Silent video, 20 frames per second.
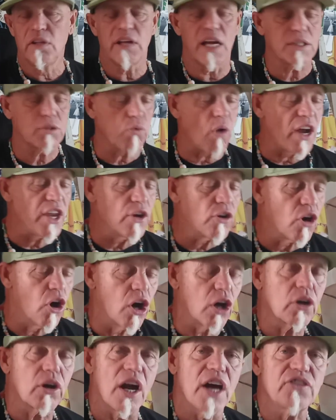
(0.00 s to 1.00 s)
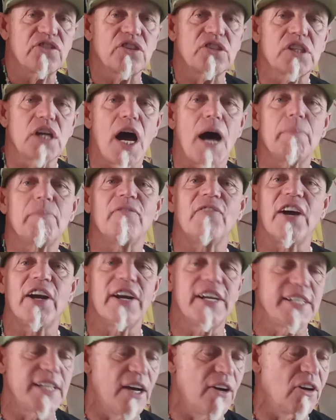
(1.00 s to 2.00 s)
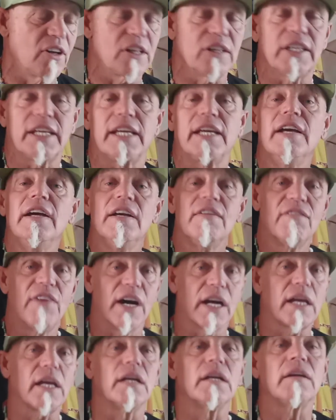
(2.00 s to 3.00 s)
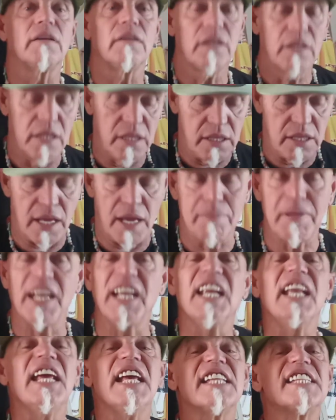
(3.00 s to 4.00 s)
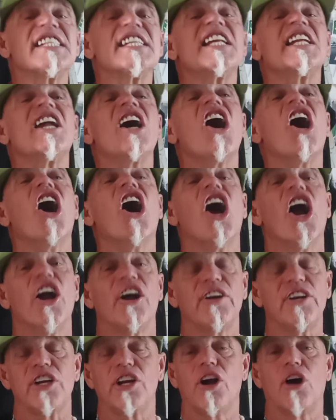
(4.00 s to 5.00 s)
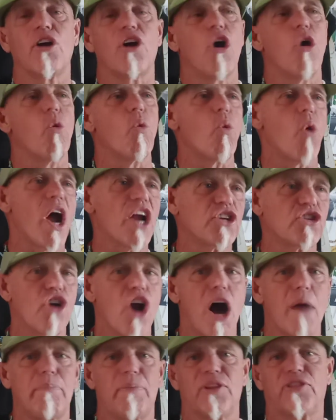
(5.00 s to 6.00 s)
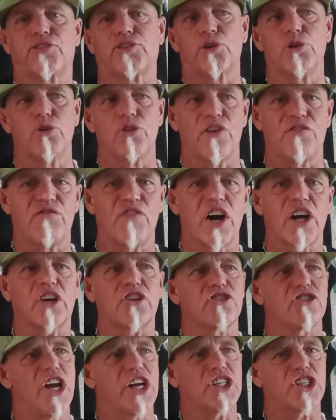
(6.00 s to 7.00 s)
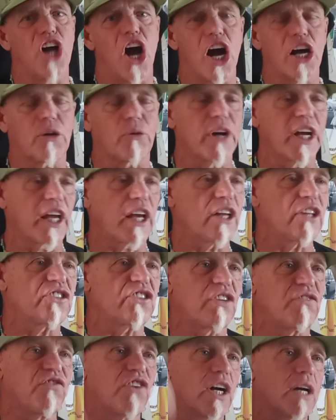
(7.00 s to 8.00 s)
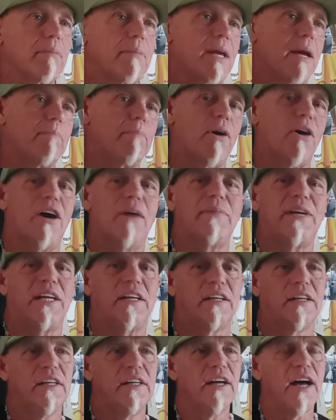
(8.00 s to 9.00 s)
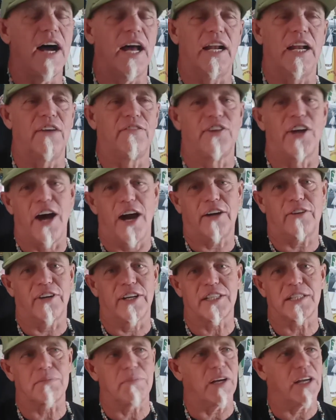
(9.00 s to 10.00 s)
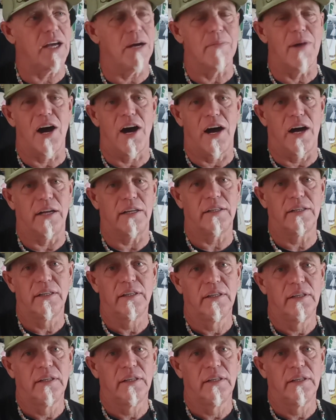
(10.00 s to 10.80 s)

That's why you go across the top very delicately. Fucking, I mean, it's an art. You don't go wh- tromping through the fuckers like Doc Ricketts and fucking be a. Po- I mean, I love Doc Ricketts, but come on.